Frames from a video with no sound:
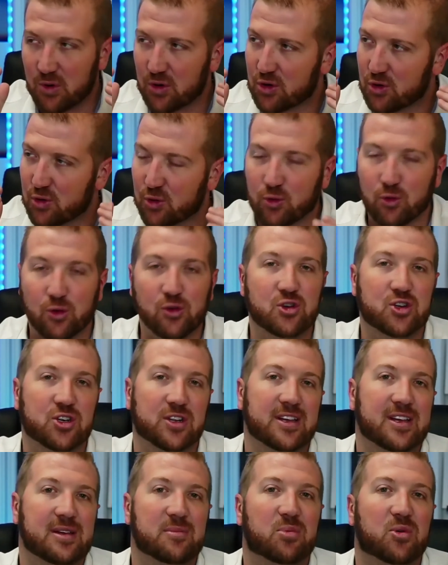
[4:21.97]

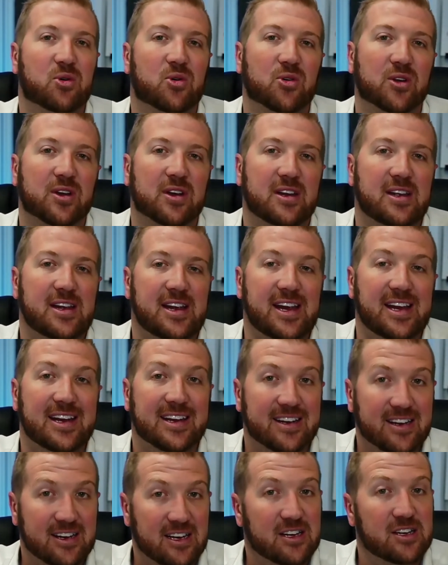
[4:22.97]
crucially important in
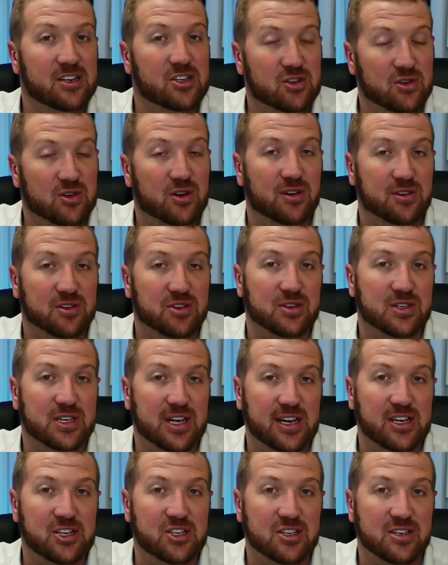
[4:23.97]
an initial
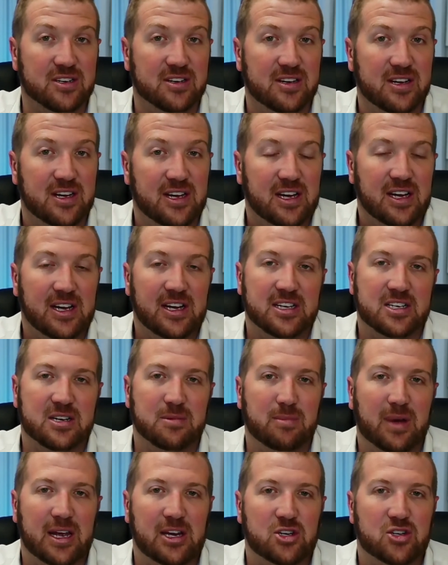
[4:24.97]
consultation, to
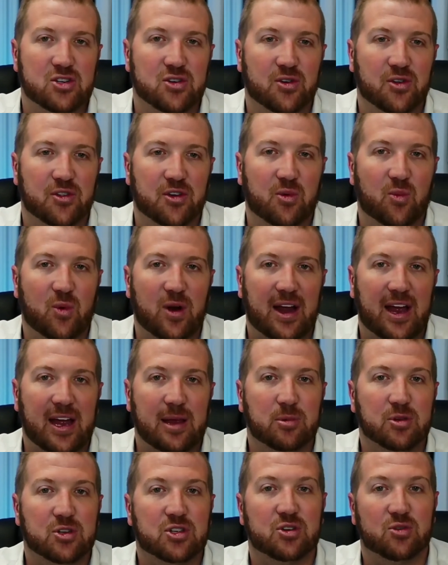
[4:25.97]
make sure that we're
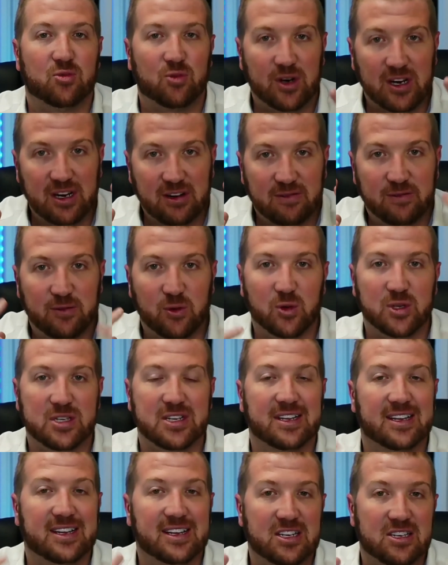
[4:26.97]
able to reinforce
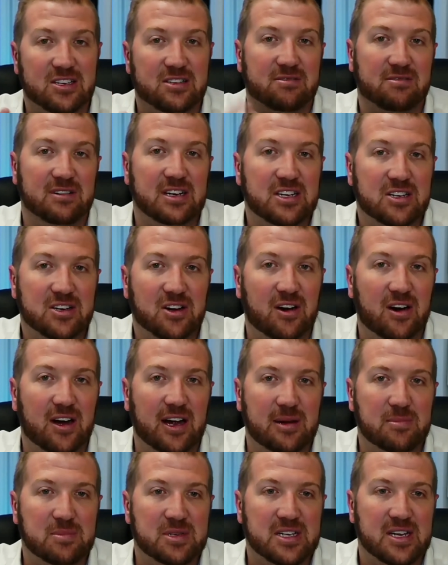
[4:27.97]
at least 3
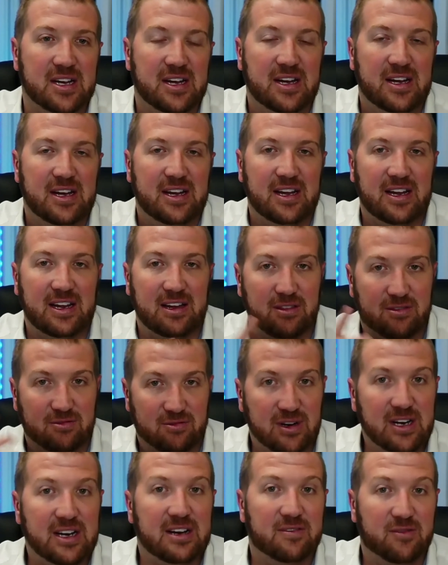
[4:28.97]
times in
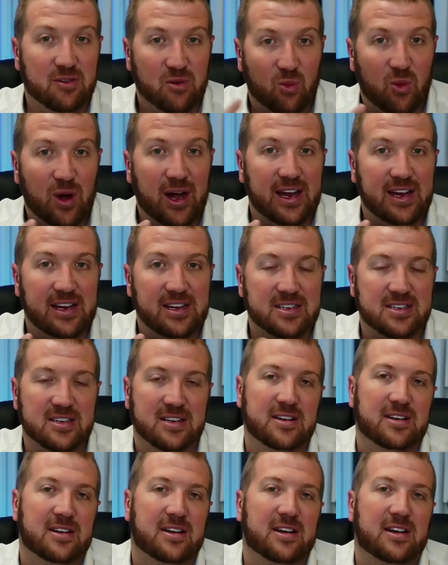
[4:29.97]
3 different ways
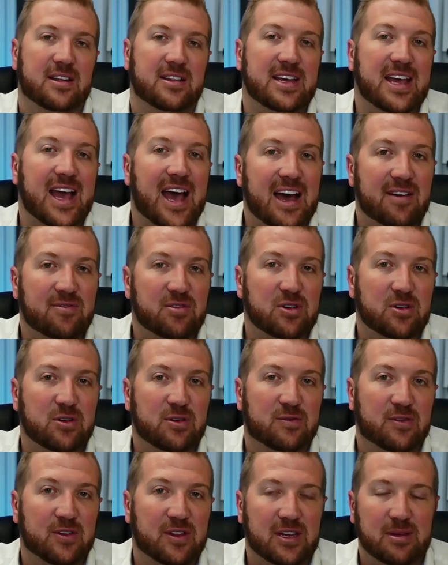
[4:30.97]
the avenue
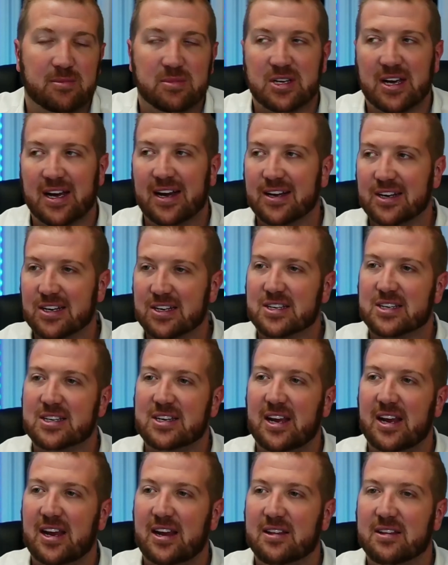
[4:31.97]
for them to
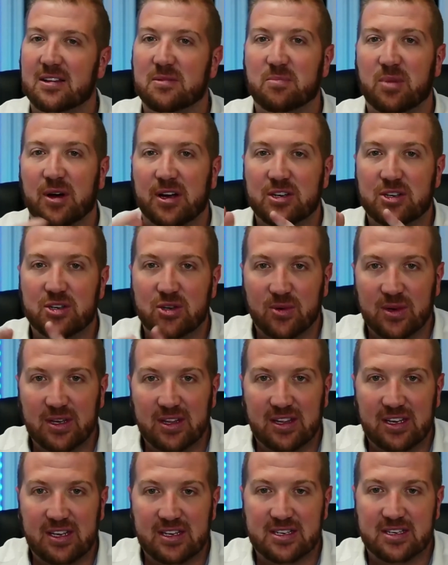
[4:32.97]
understand that by doing
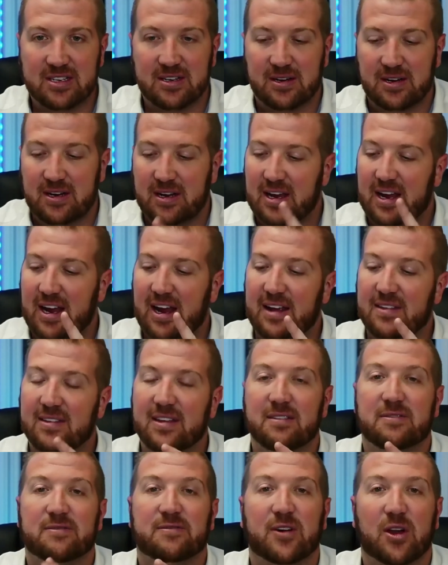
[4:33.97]
this and
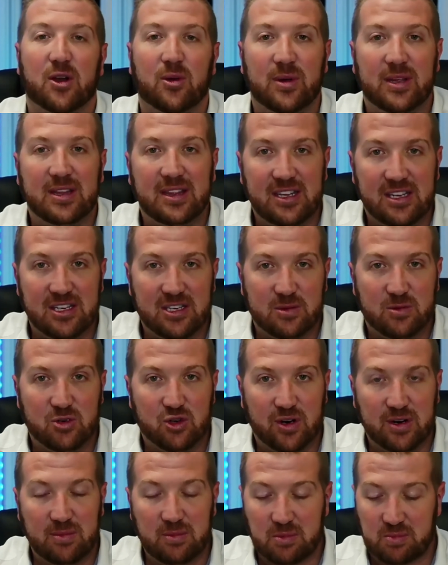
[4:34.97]
they're following this
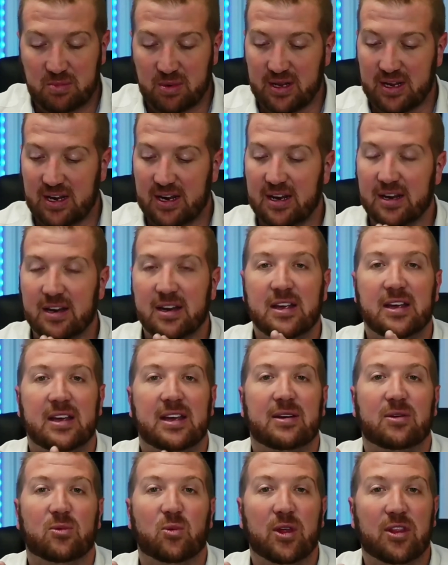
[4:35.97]
treatment plan
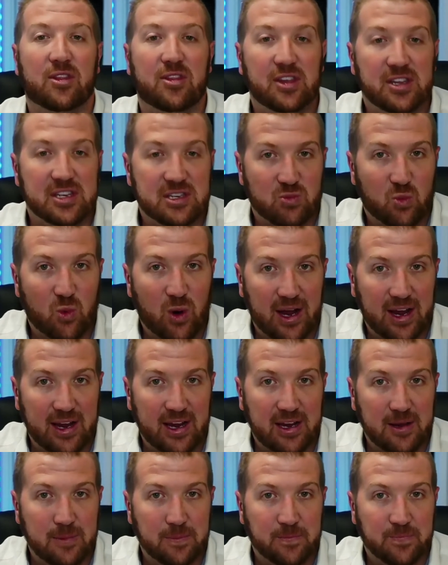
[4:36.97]
with this
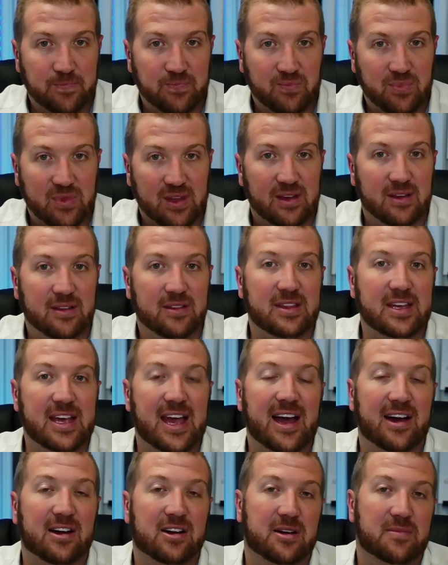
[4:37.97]
way, the
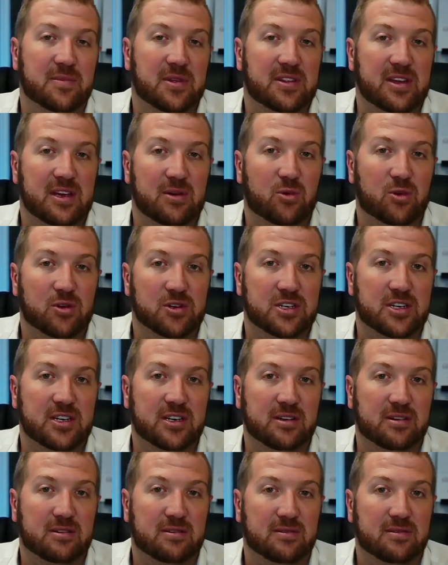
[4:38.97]
outcome that they're
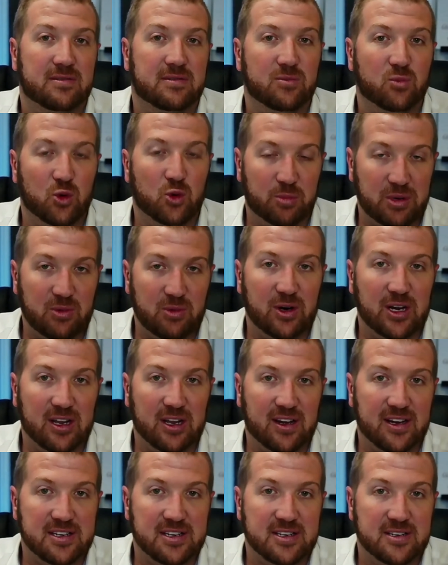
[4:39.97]
wanting will be
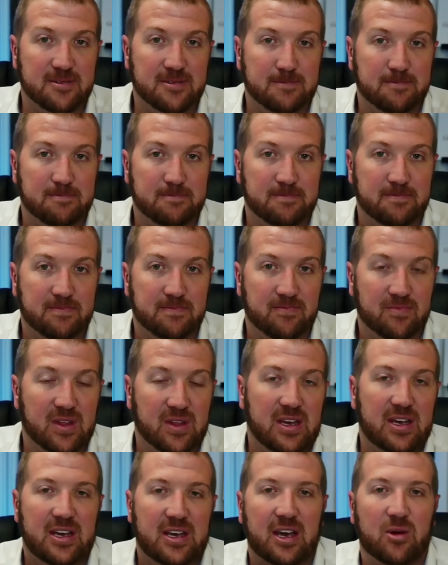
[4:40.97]
realized.
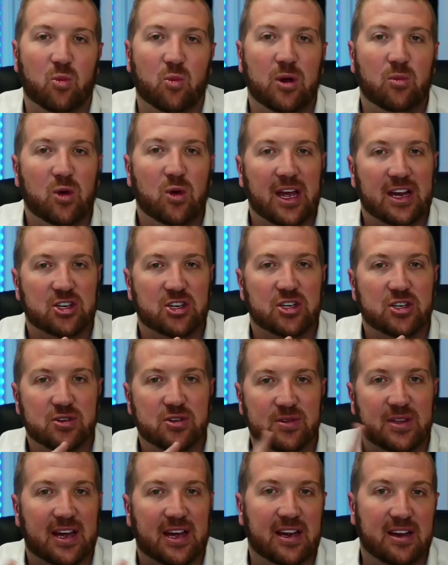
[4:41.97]
And when we actually
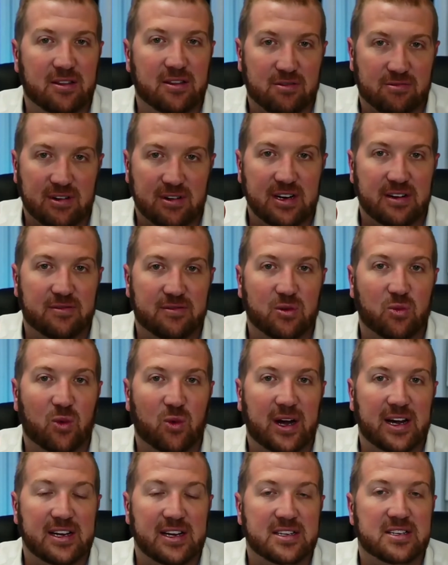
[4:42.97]
do that in 3 different
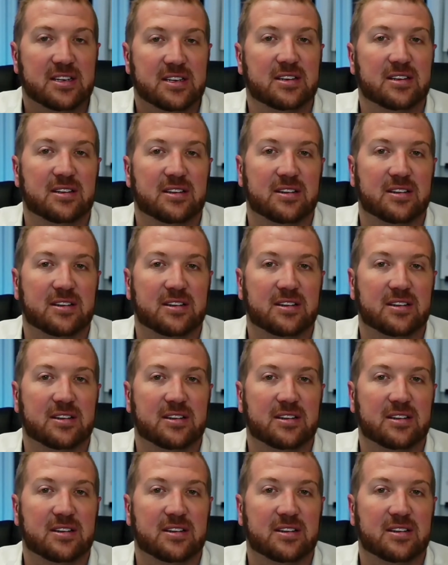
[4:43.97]
ways,